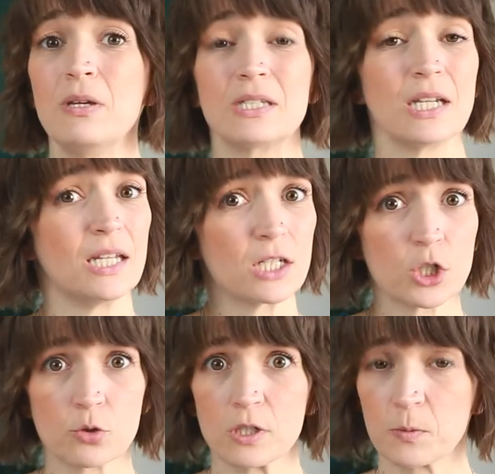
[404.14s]
it's
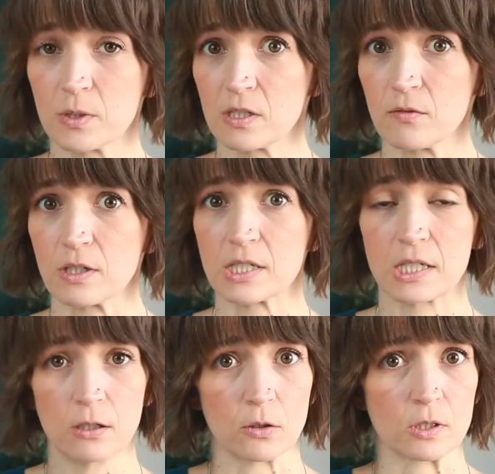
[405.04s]
industry specific
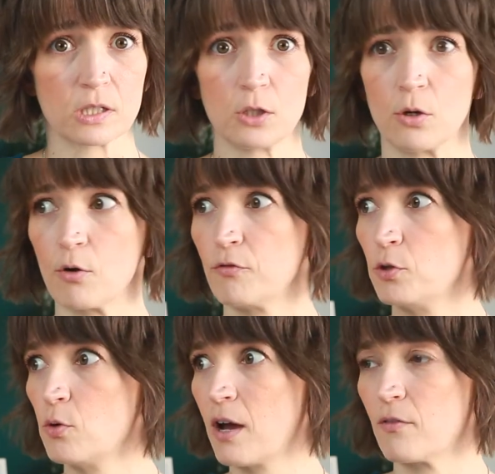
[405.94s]
skills. You know, if
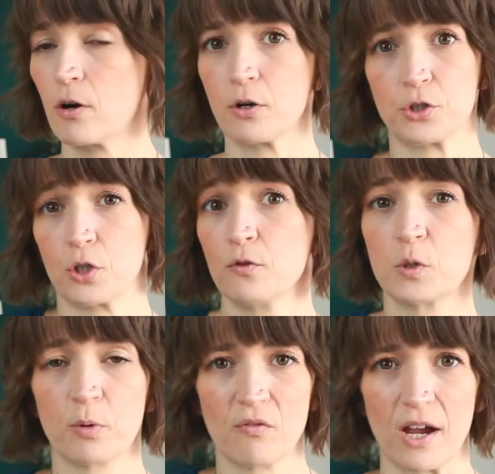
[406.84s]
you are a service
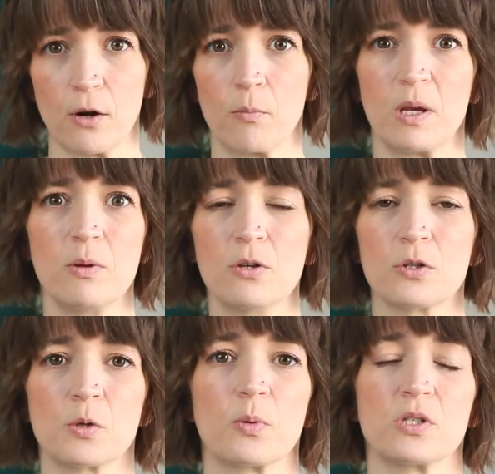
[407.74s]
provider, maybe
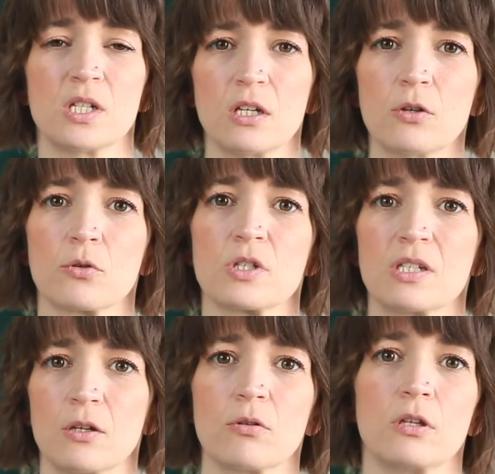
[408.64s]
there's a particular
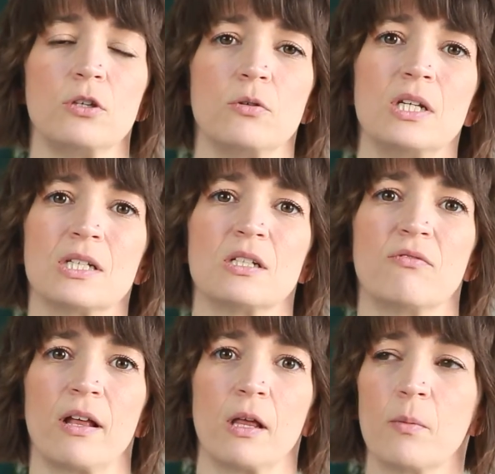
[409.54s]
skill that you need to
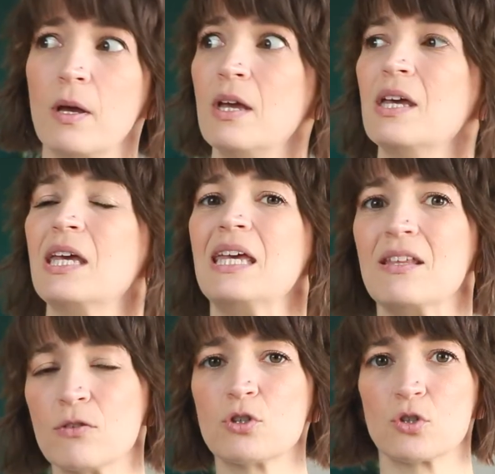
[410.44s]
develop
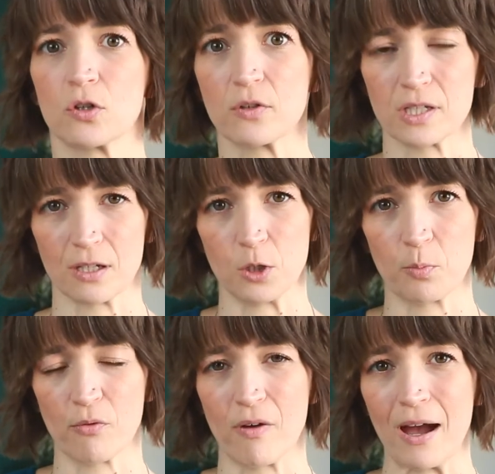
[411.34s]
in the service that you
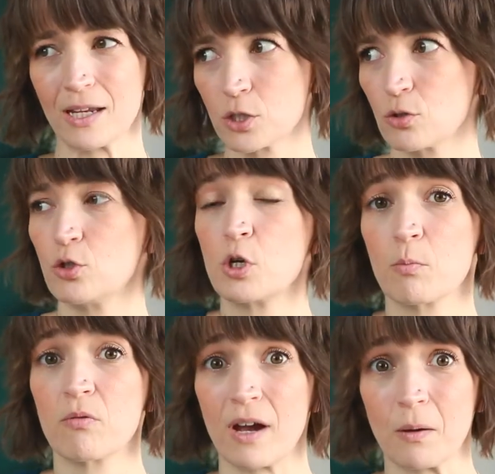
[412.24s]
provide so that you can
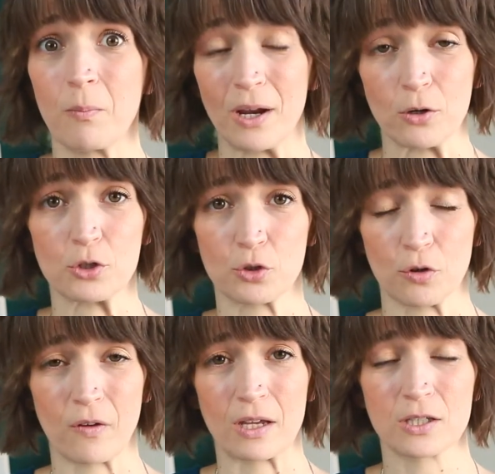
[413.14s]
provide a better
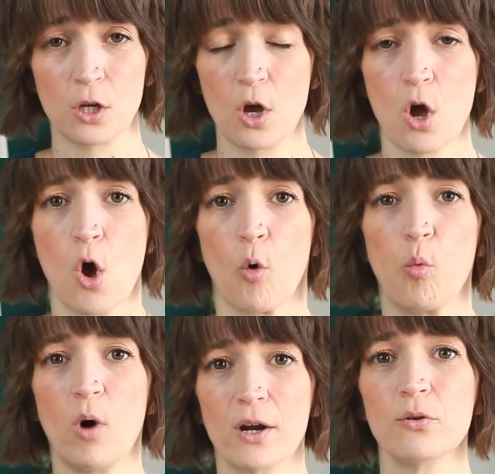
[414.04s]
service.
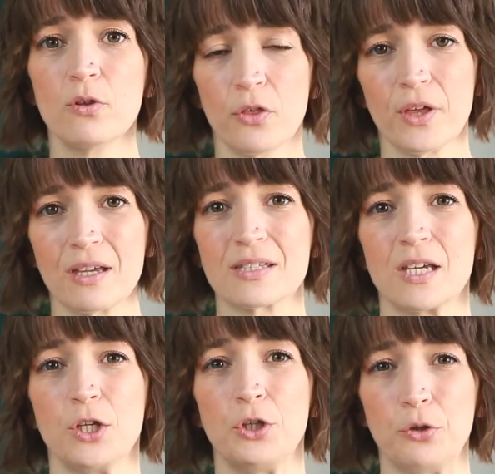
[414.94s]
What are the things
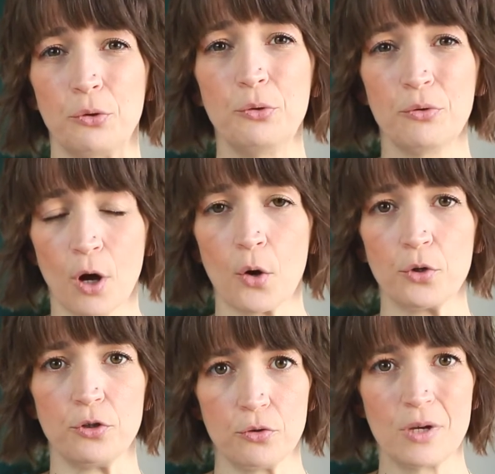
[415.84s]
that you know
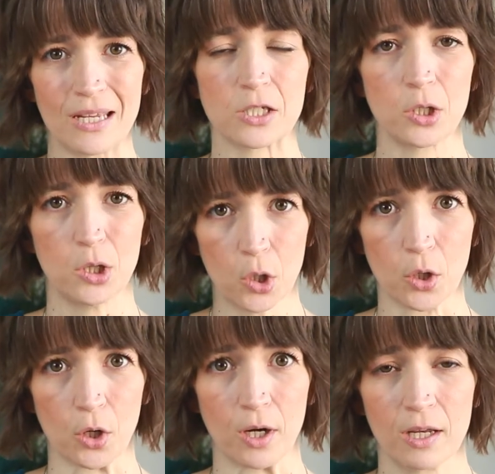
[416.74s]
you get to
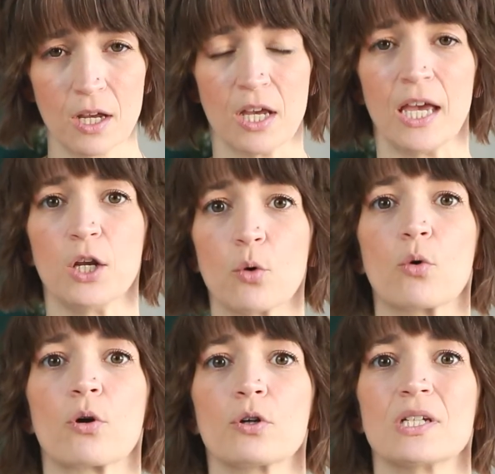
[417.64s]
learn in
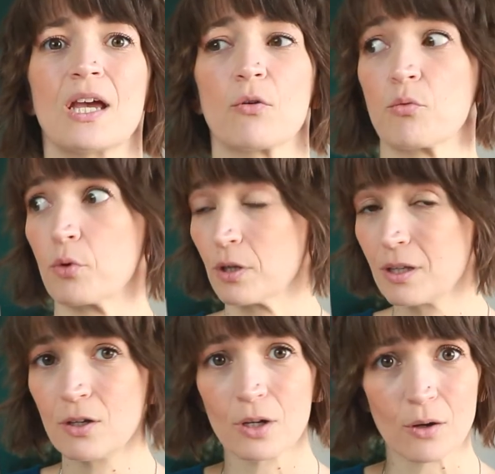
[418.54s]
order to get
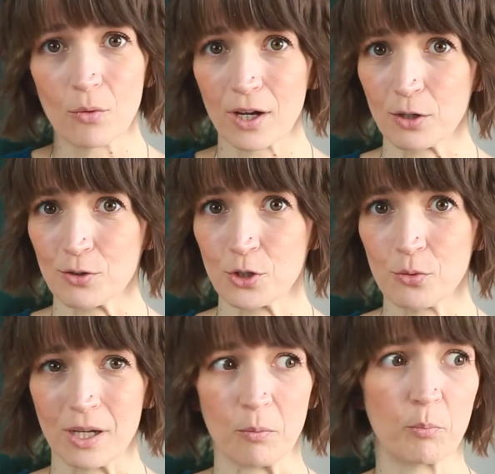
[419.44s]
really good at what you're
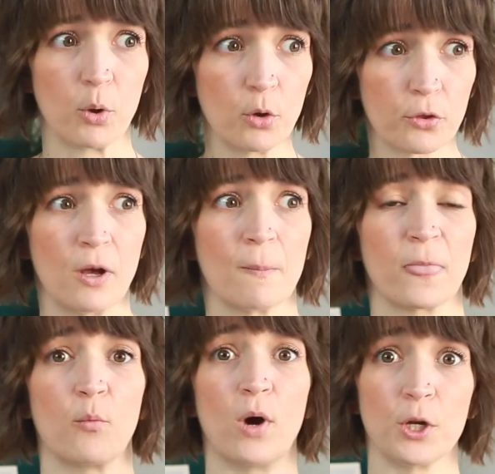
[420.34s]
doing, both
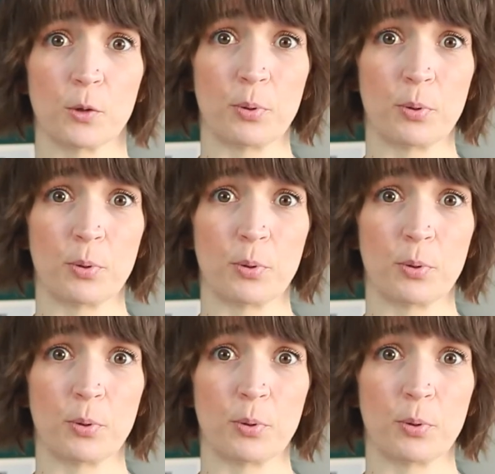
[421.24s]
what you're